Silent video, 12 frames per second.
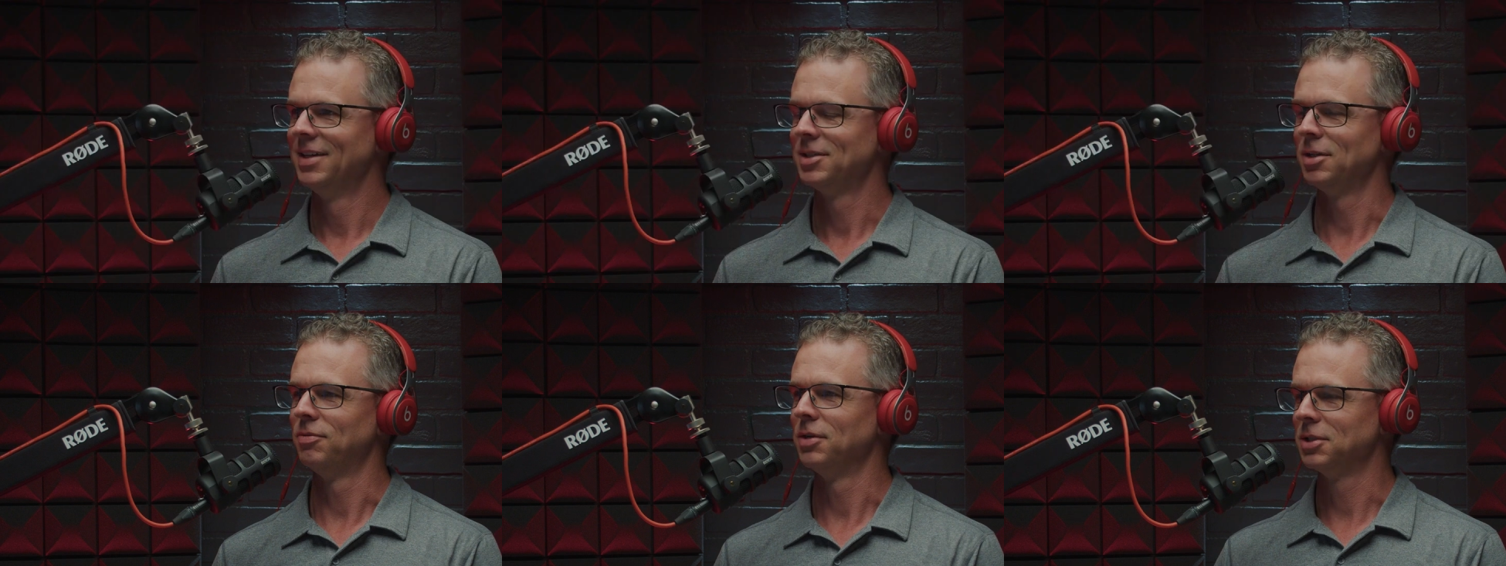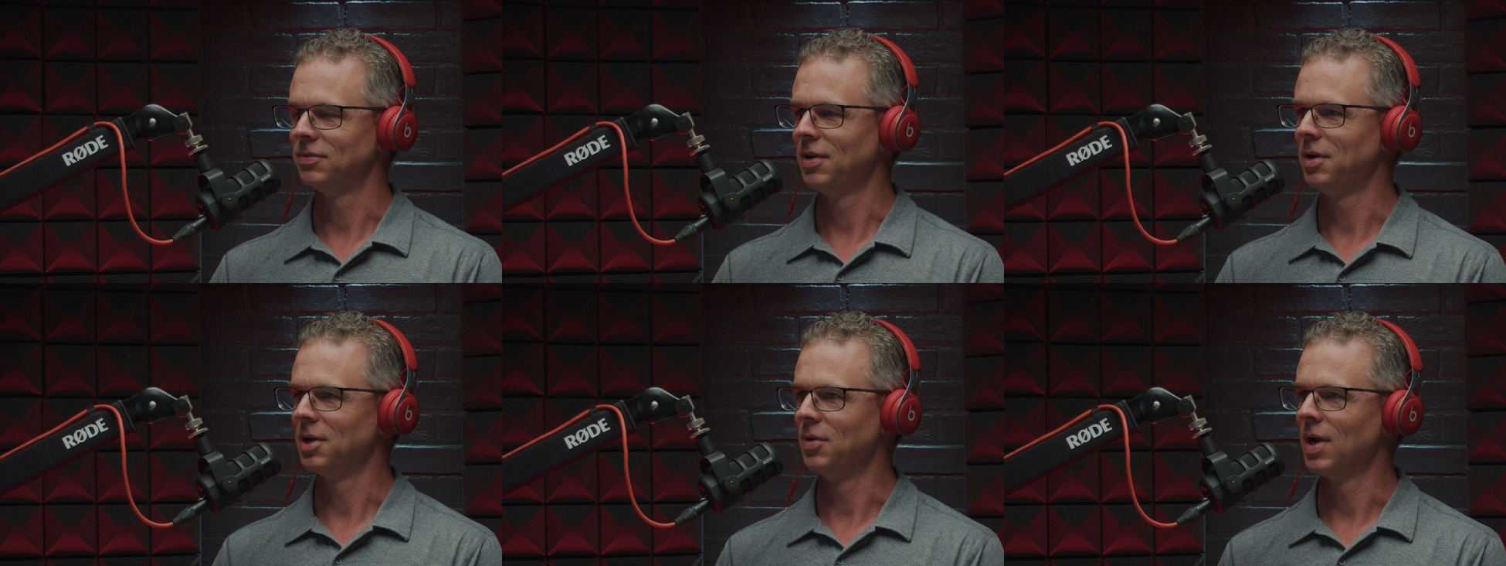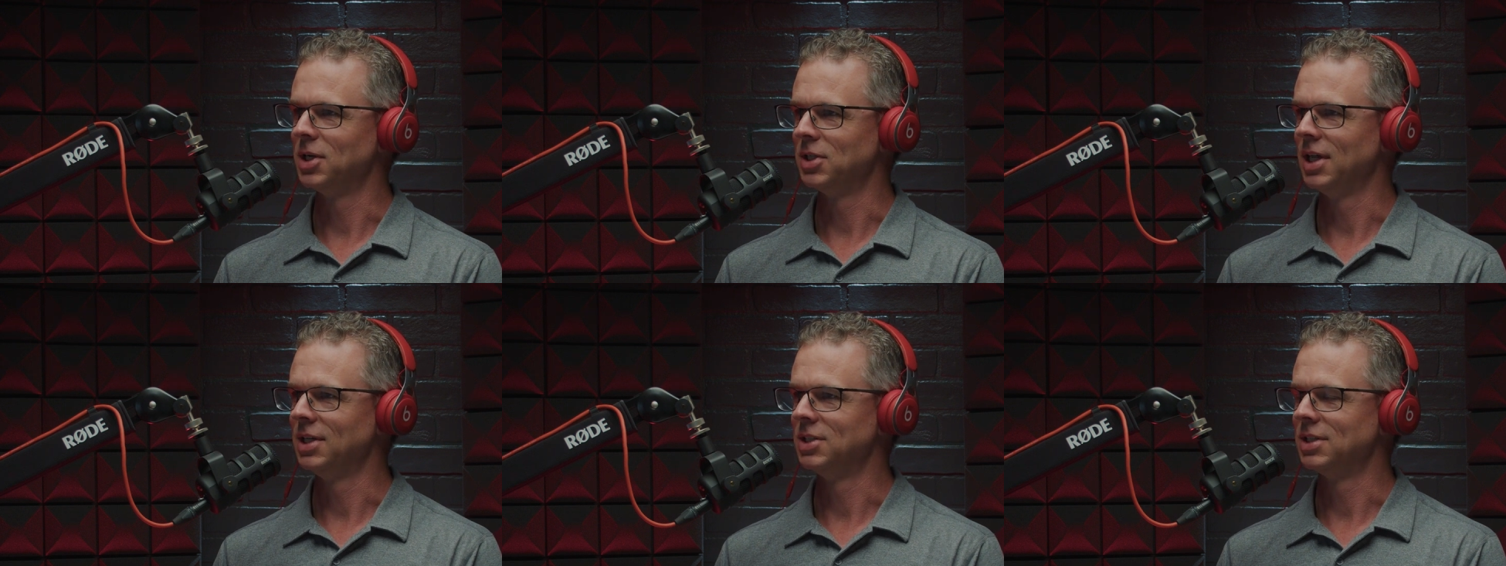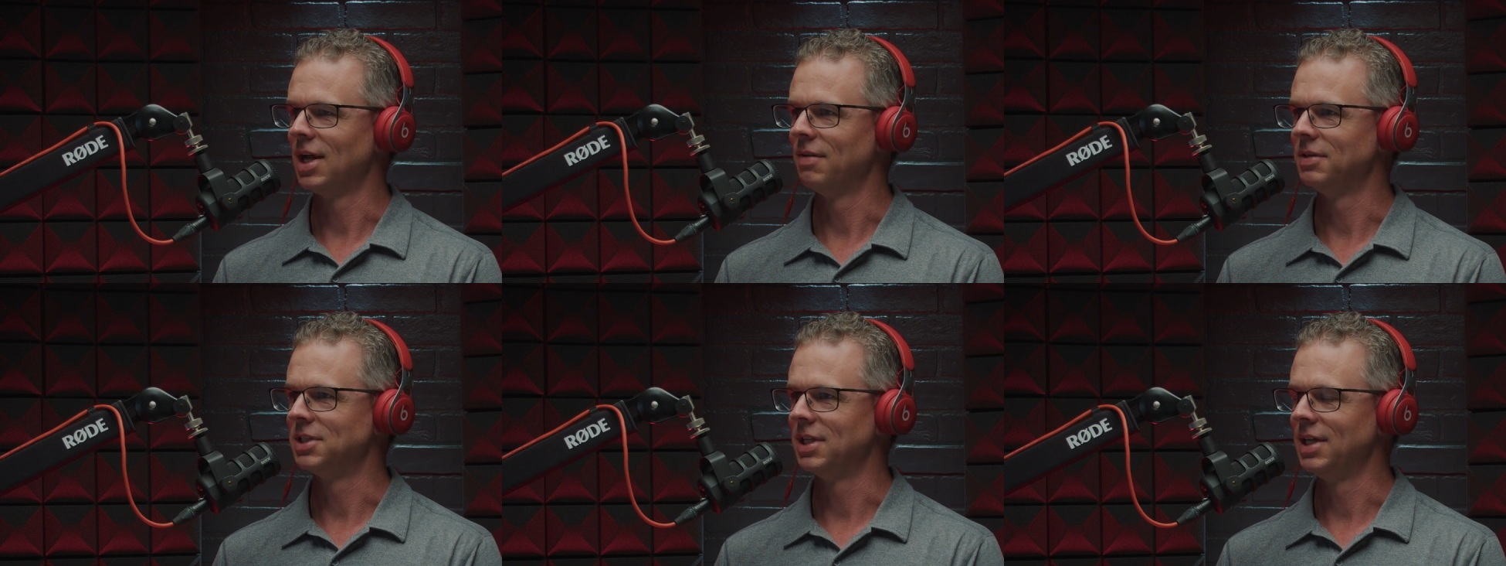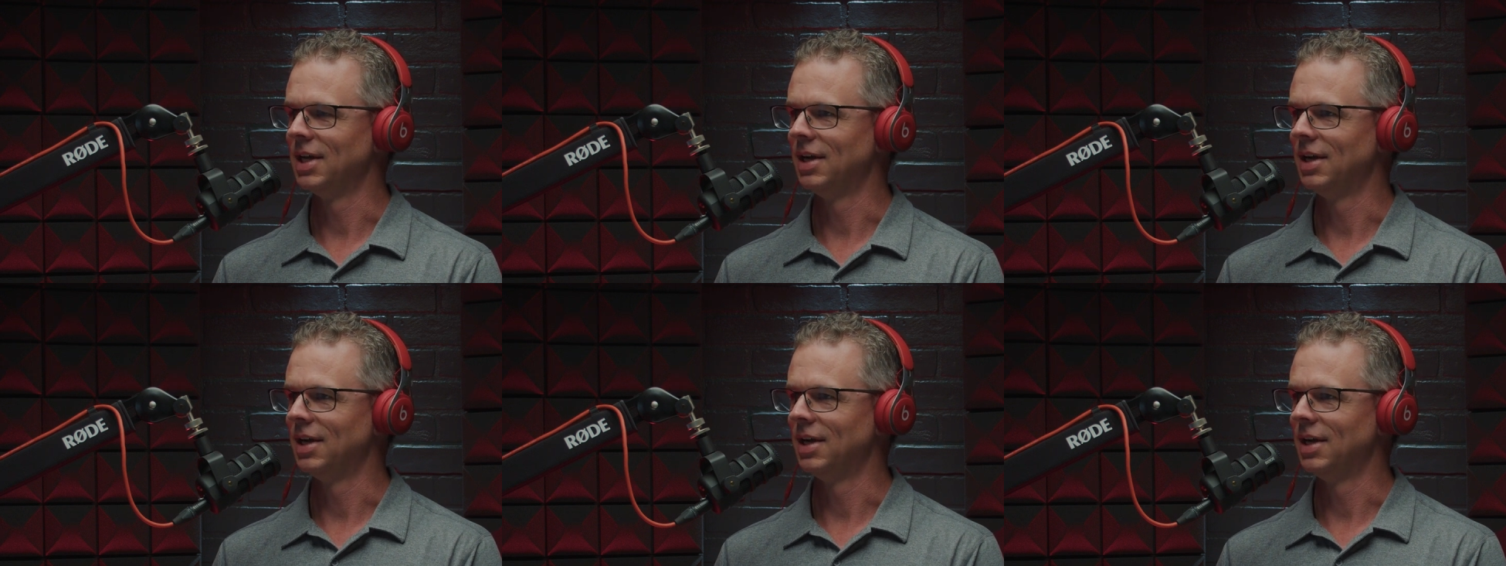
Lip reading: So first of all, congratulations, obviously,